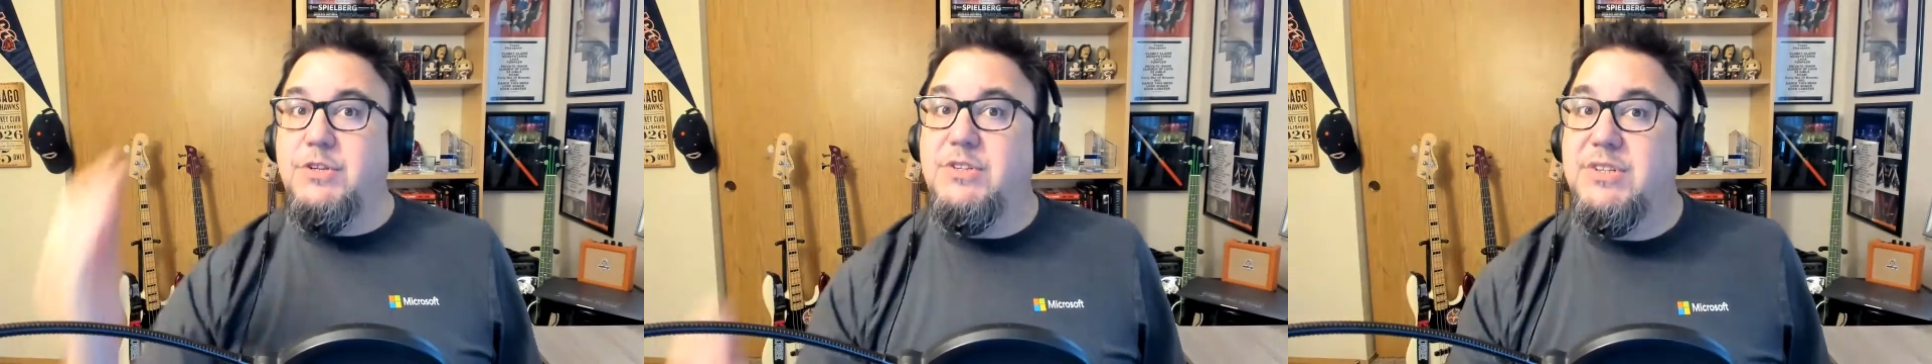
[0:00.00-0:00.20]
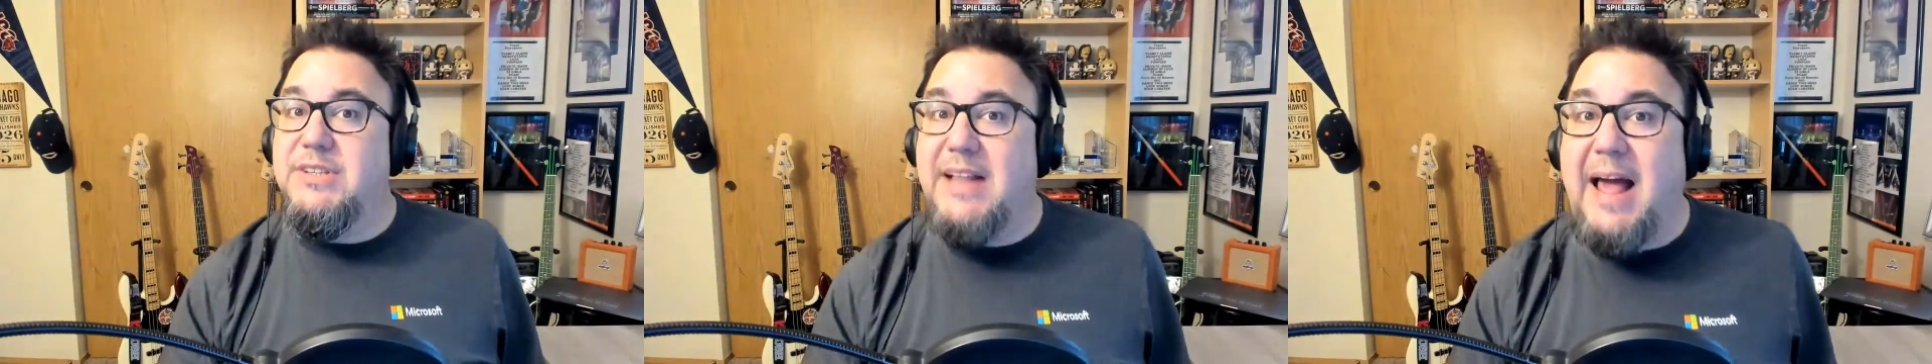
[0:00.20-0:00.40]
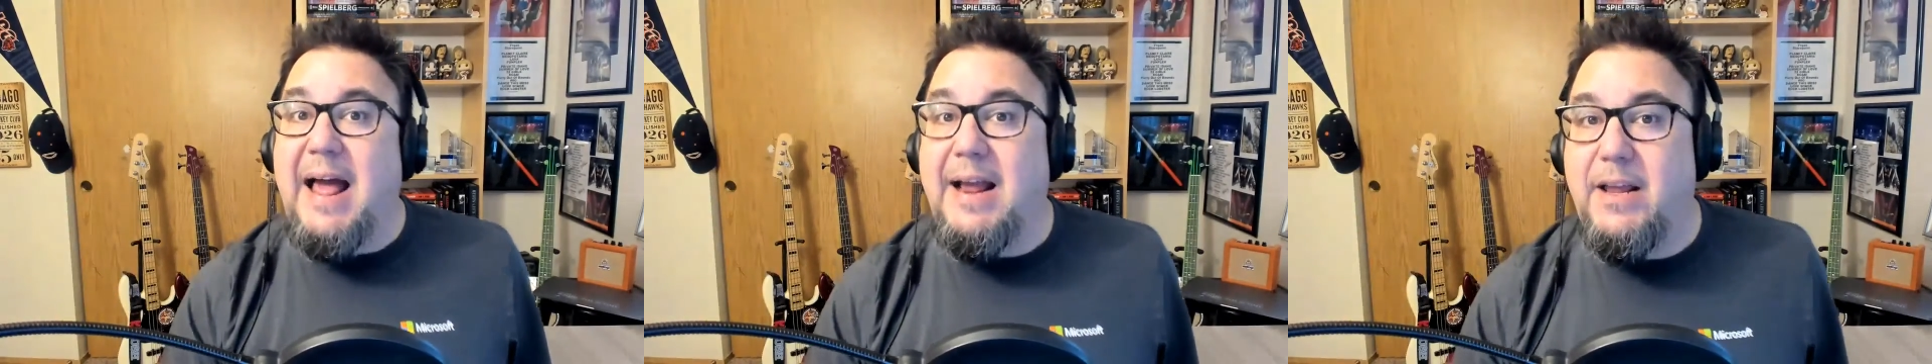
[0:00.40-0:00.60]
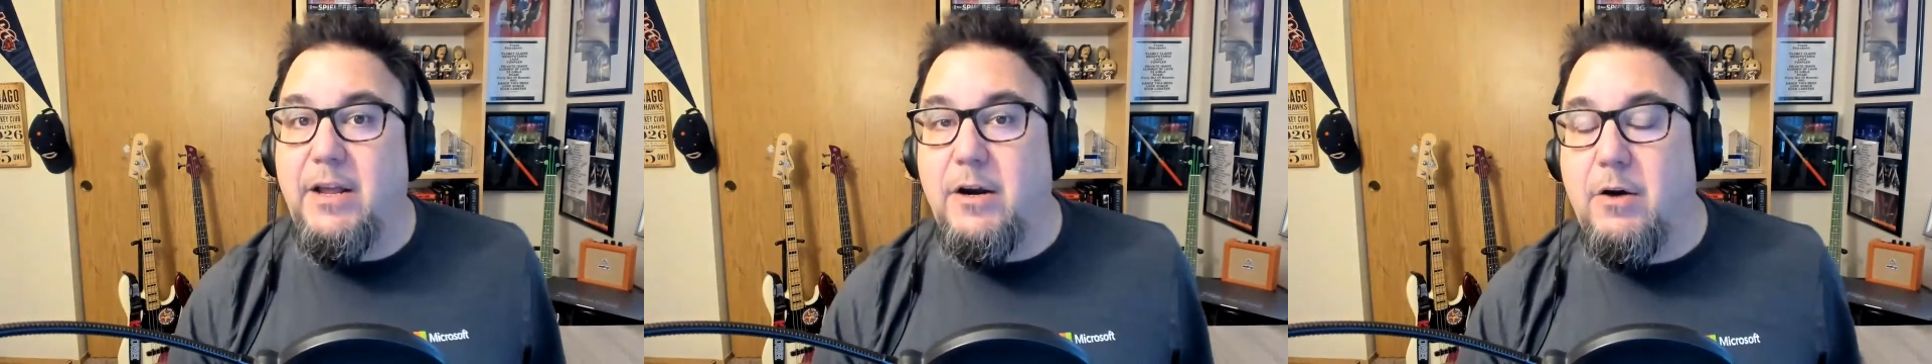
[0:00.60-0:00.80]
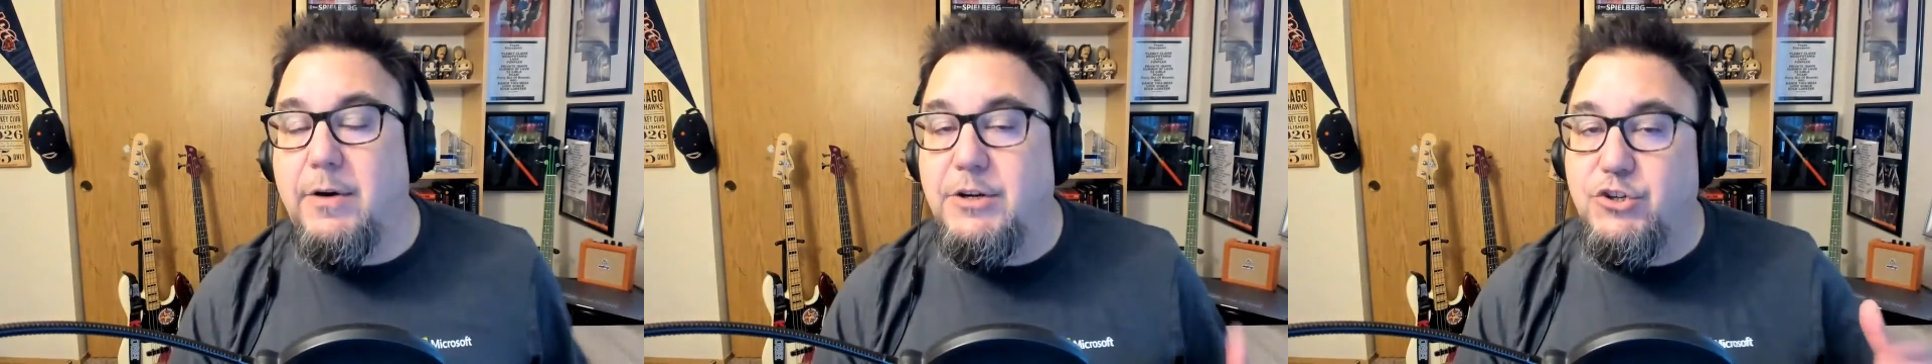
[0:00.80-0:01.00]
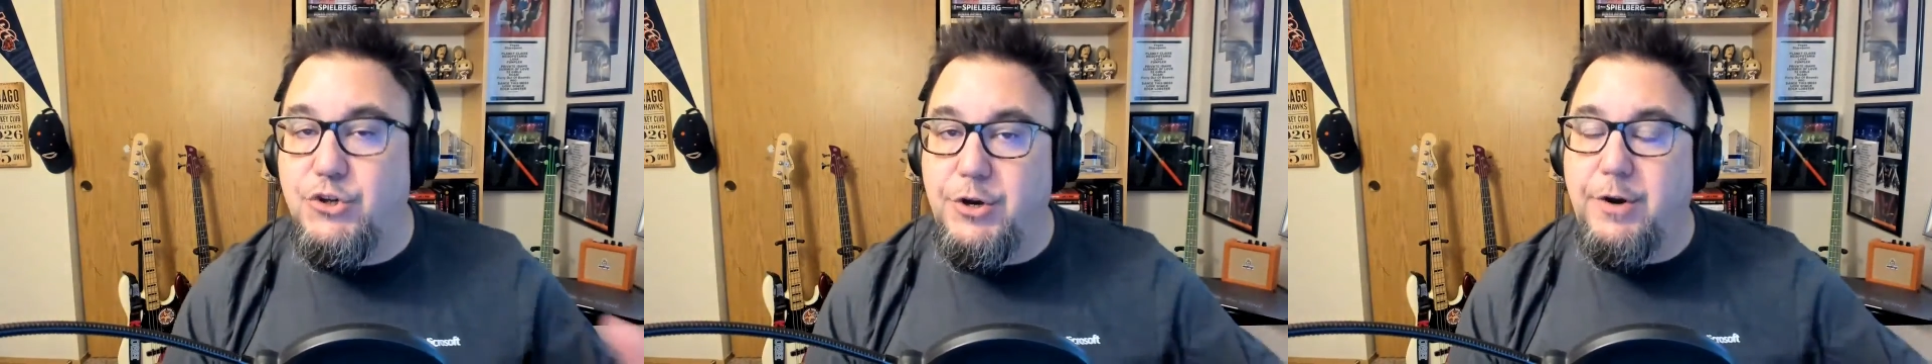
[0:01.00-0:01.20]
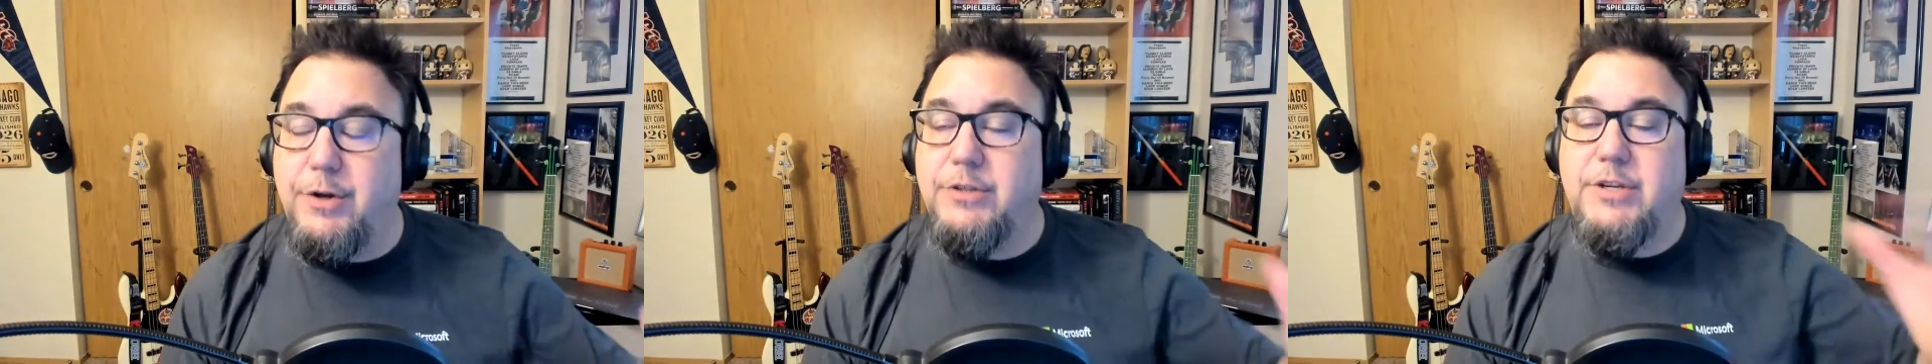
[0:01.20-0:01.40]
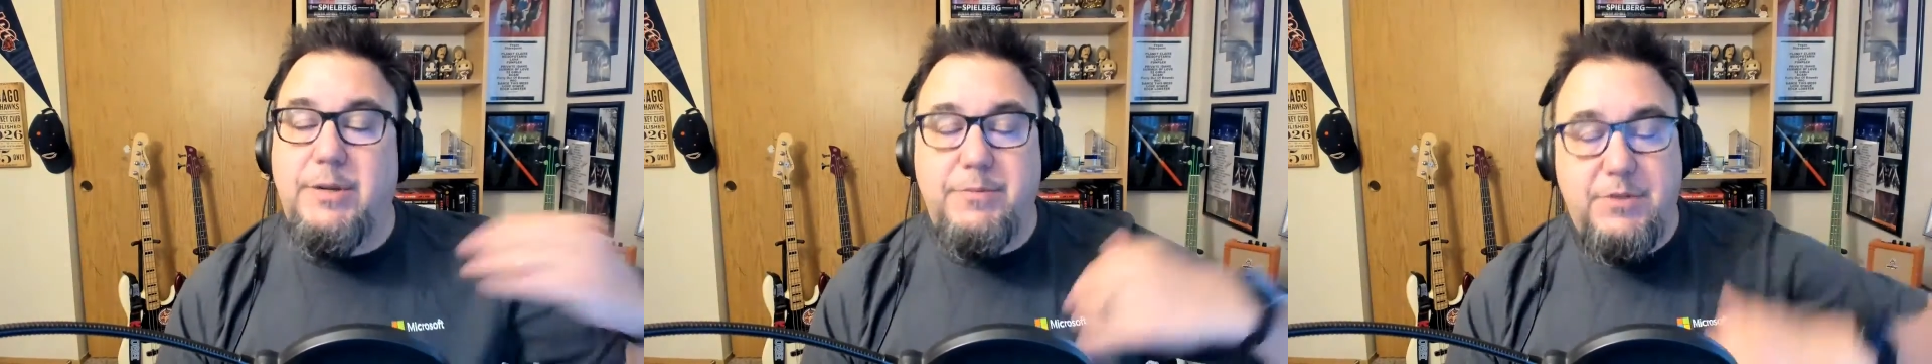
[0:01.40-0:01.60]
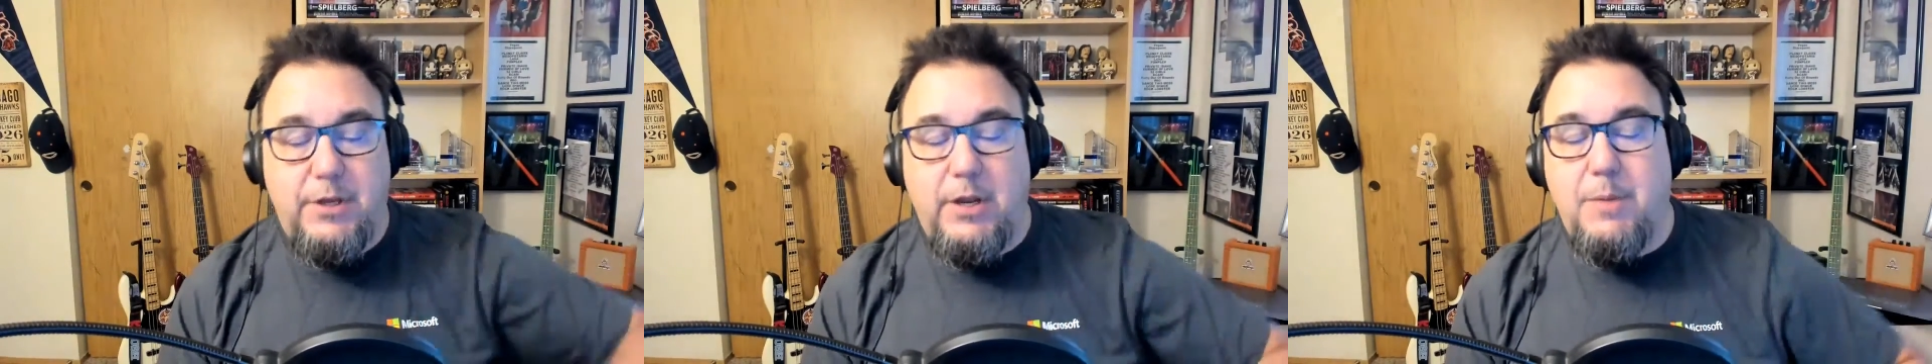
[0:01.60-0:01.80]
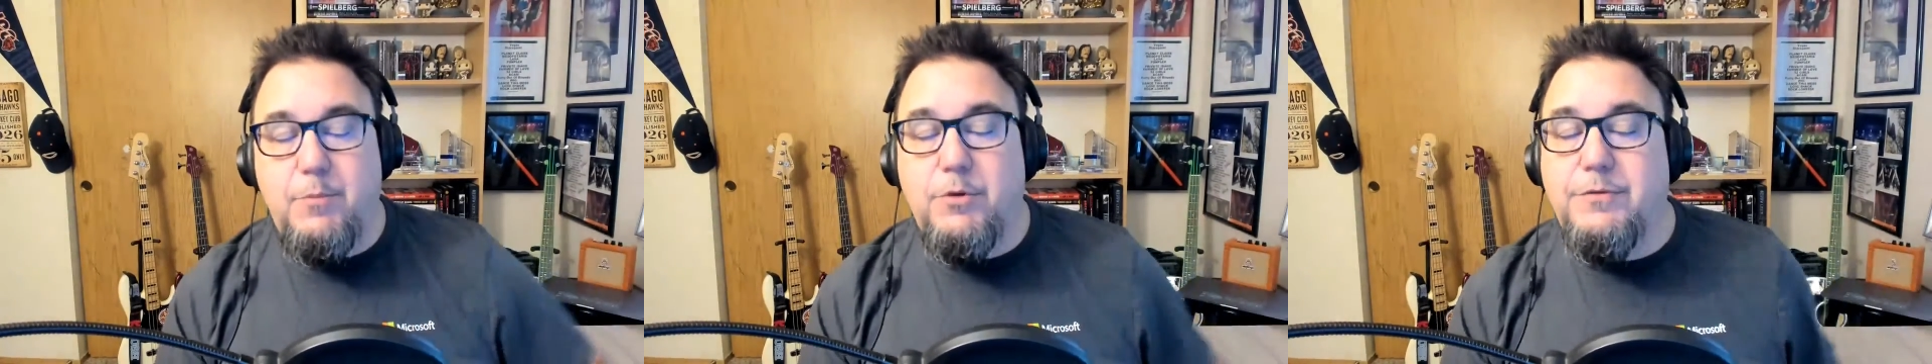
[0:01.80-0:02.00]
Slack in our engineering teams, then
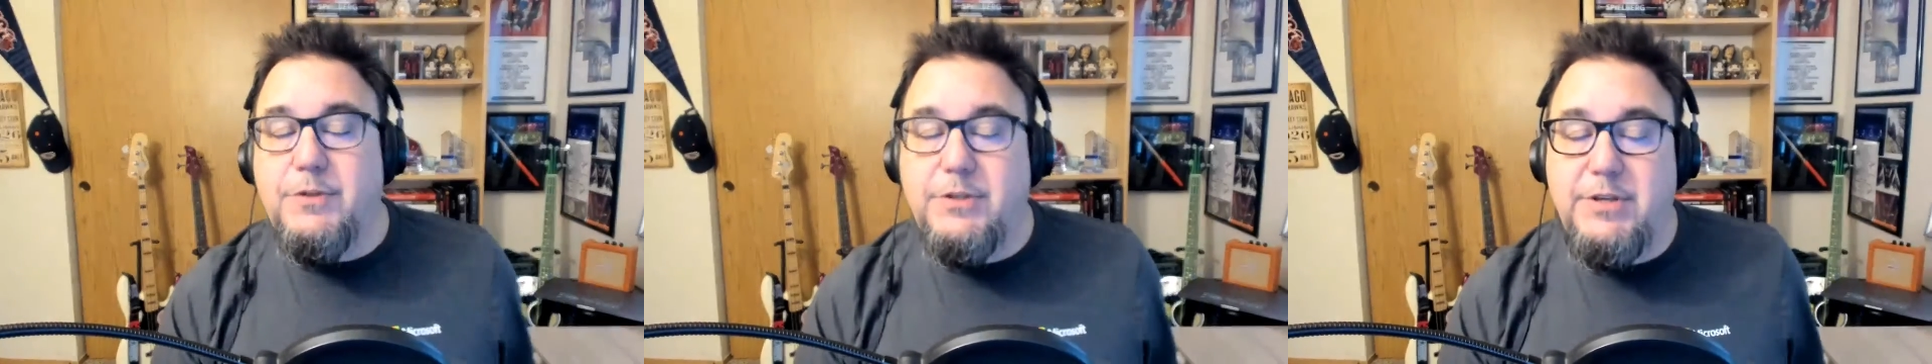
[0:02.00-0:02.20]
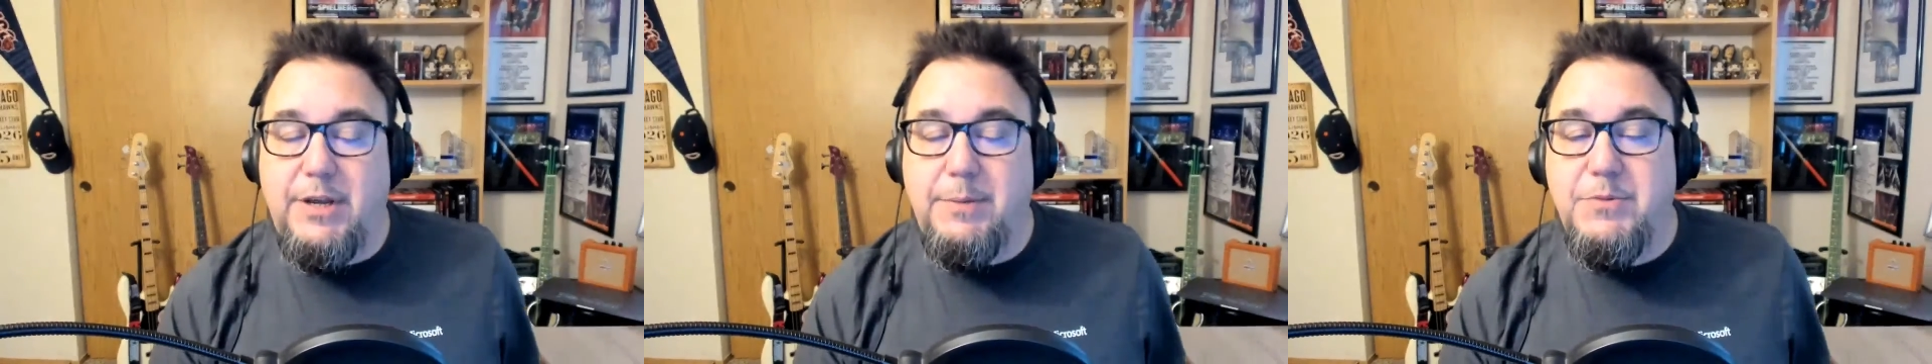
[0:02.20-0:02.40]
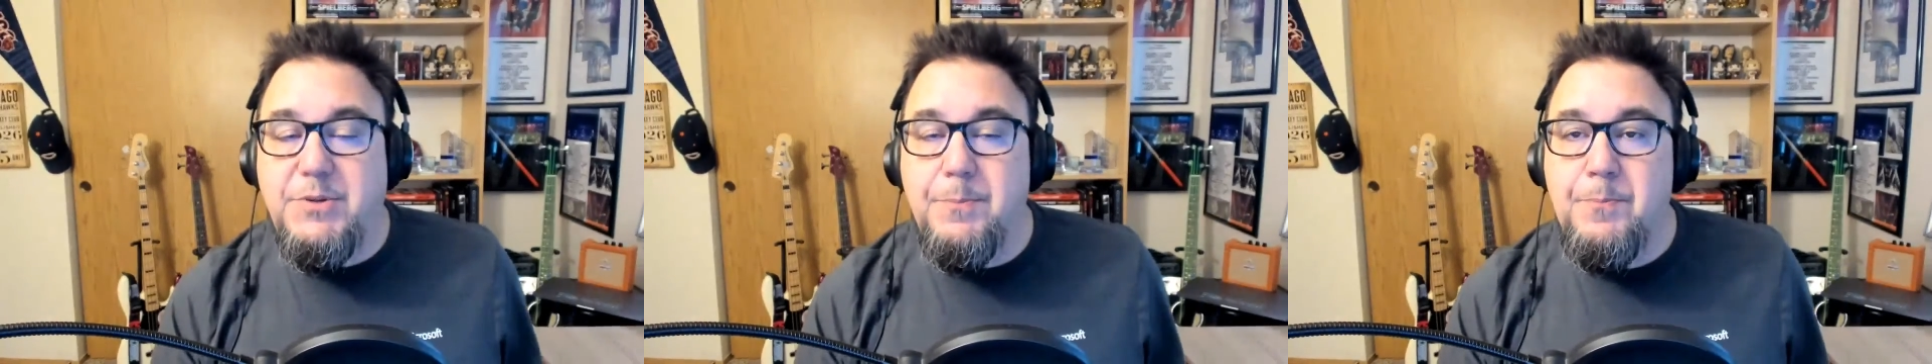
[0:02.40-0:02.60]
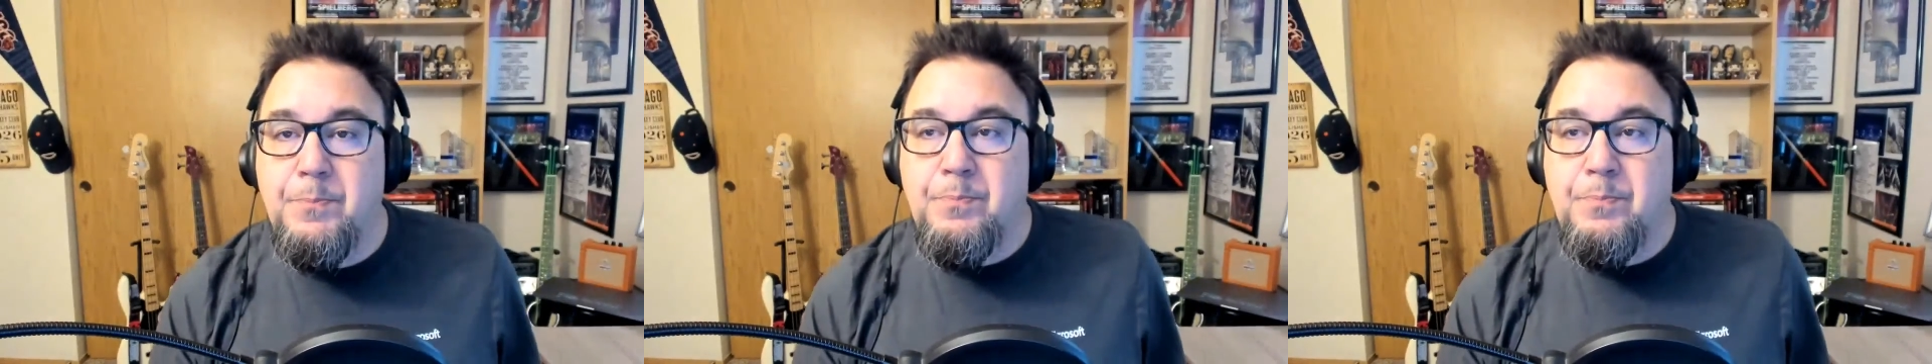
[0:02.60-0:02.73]
they moved to Teams.